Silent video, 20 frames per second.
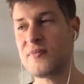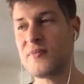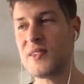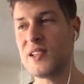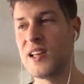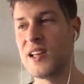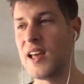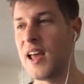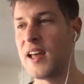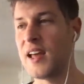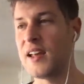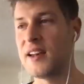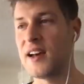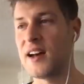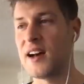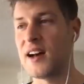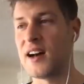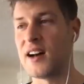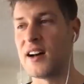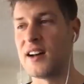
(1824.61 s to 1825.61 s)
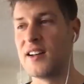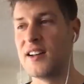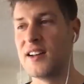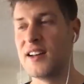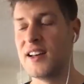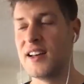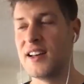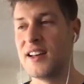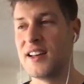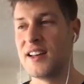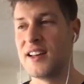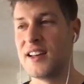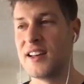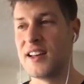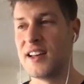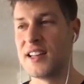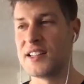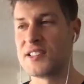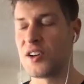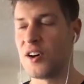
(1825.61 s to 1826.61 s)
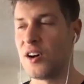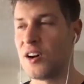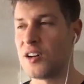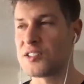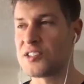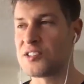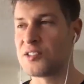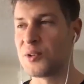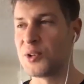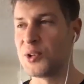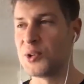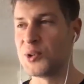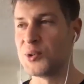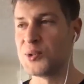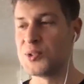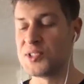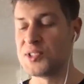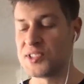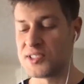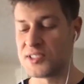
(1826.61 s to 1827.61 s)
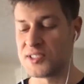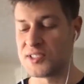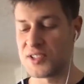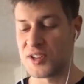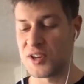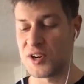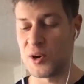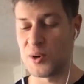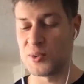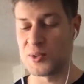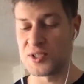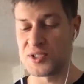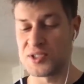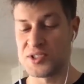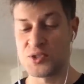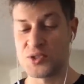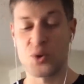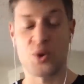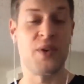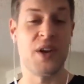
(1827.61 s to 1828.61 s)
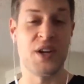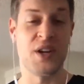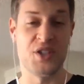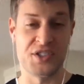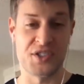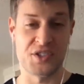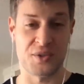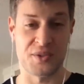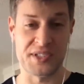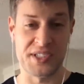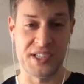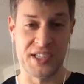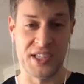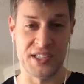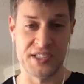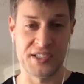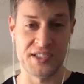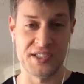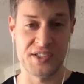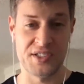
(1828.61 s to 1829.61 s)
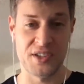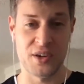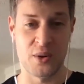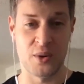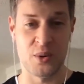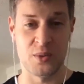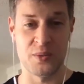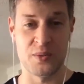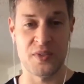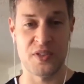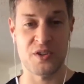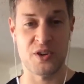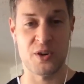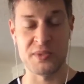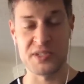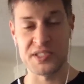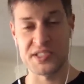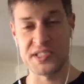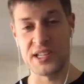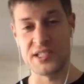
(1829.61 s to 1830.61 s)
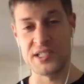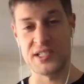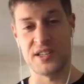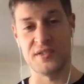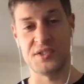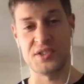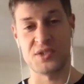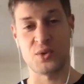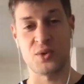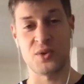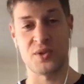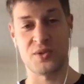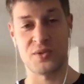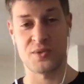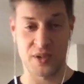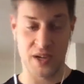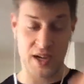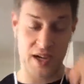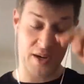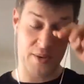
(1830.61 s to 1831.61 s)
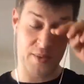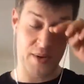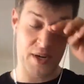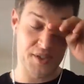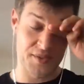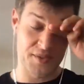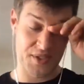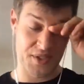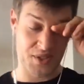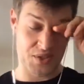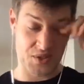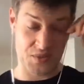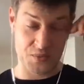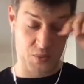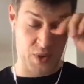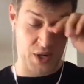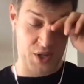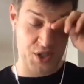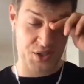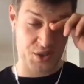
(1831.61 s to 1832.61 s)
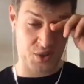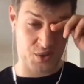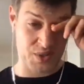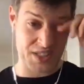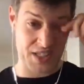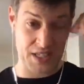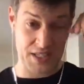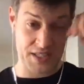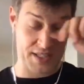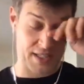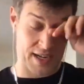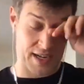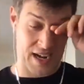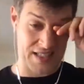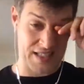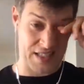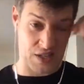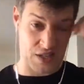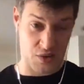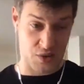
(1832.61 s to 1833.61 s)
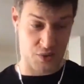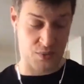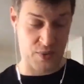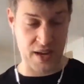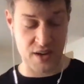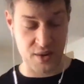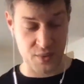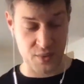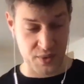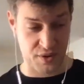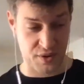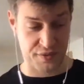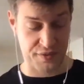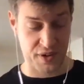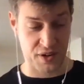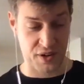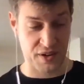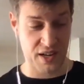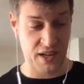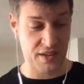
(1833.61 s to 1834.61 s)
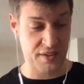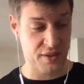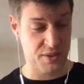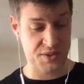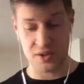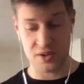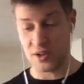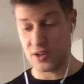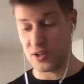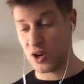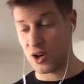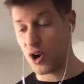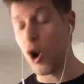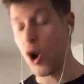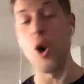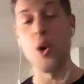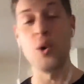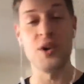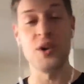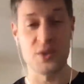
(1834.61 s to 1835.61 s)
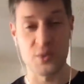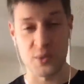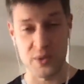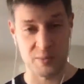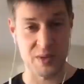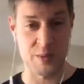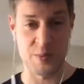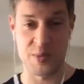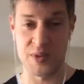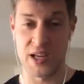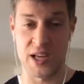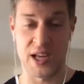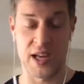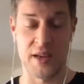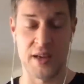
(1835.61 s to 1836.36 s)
and uh, it's also used to coat store register receipts. So, thermal sensitive store uh, reg- register receipts, the kinds that you can write on with your fingernail, those are all coated with BPA.